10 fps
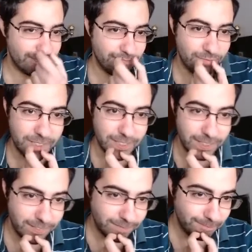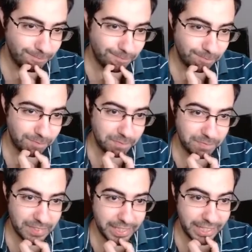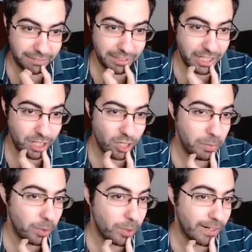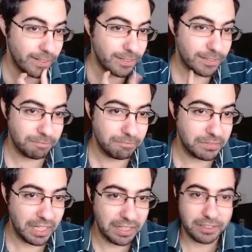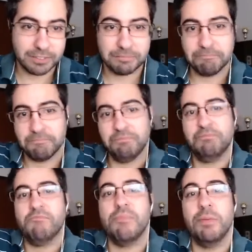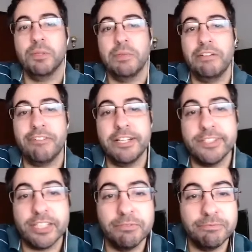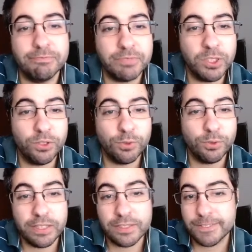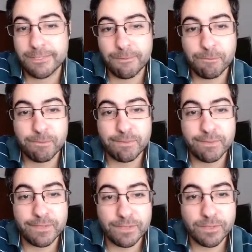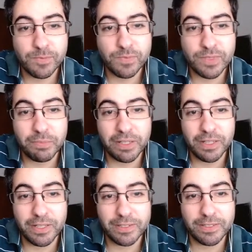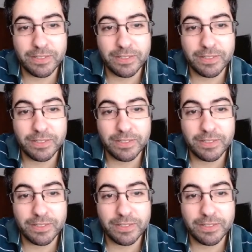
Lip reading: So, definitely a combo card. Like, people may find some use for it, but